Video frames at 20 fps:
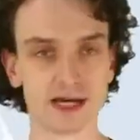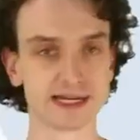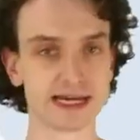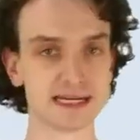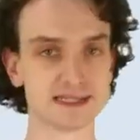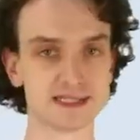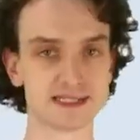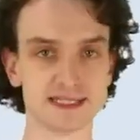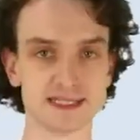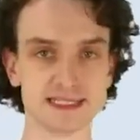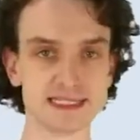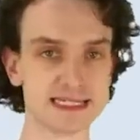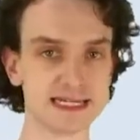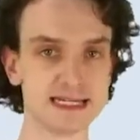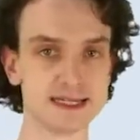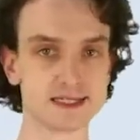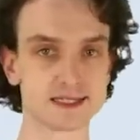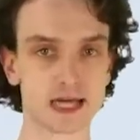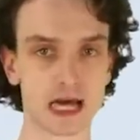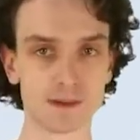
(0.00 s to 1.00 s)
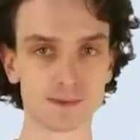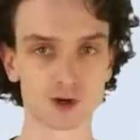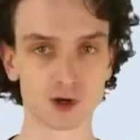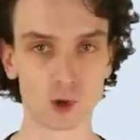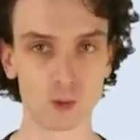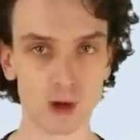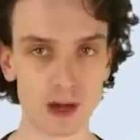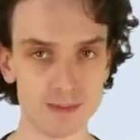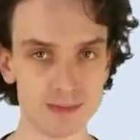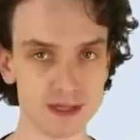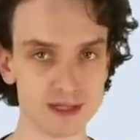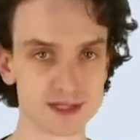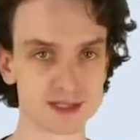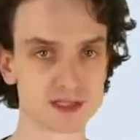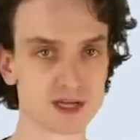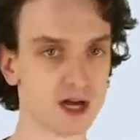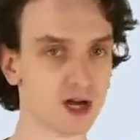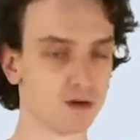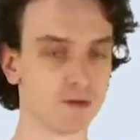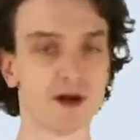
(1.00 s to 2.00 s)
against disease, chemical
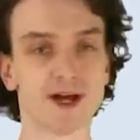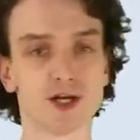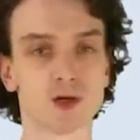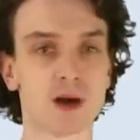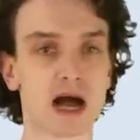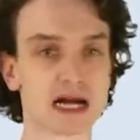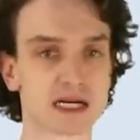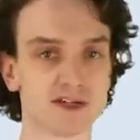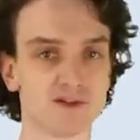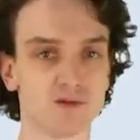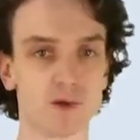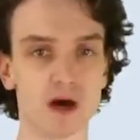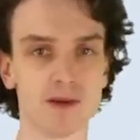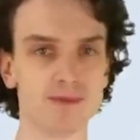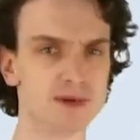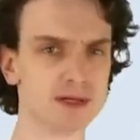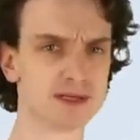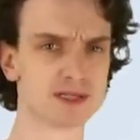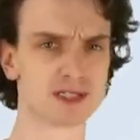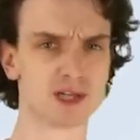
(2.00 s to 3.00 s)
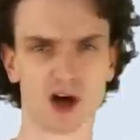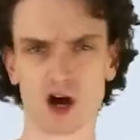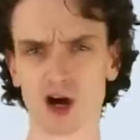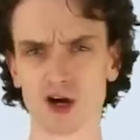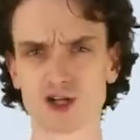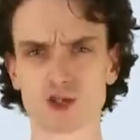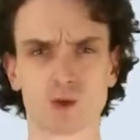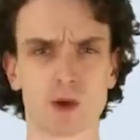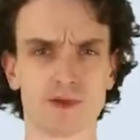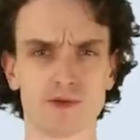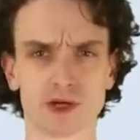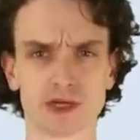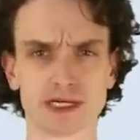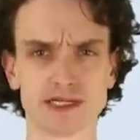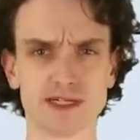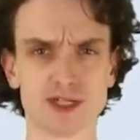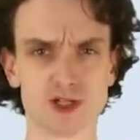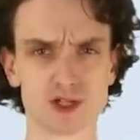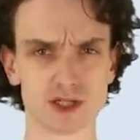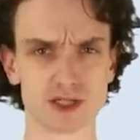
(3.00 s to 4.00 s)
weapons, radioactive weapons, harsh weather
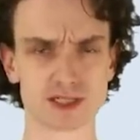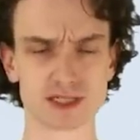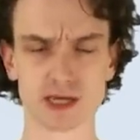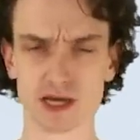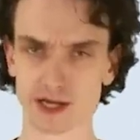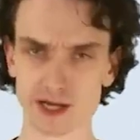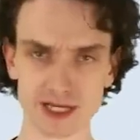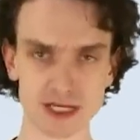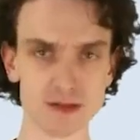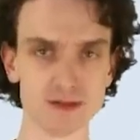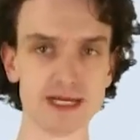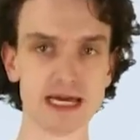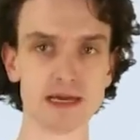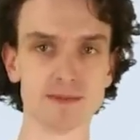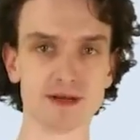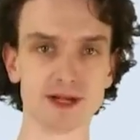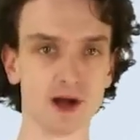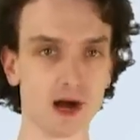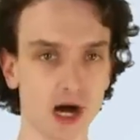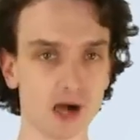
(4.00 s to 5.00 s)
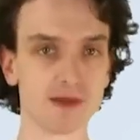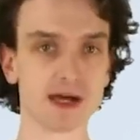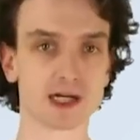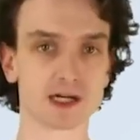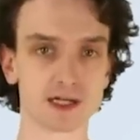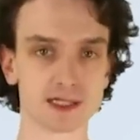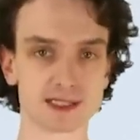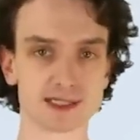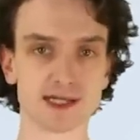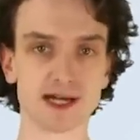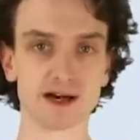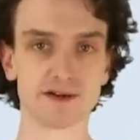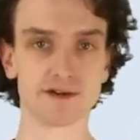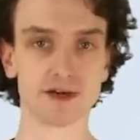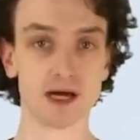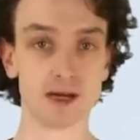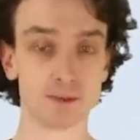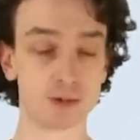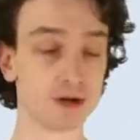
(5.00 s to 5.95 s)
conditions, you name it, all that good stuff.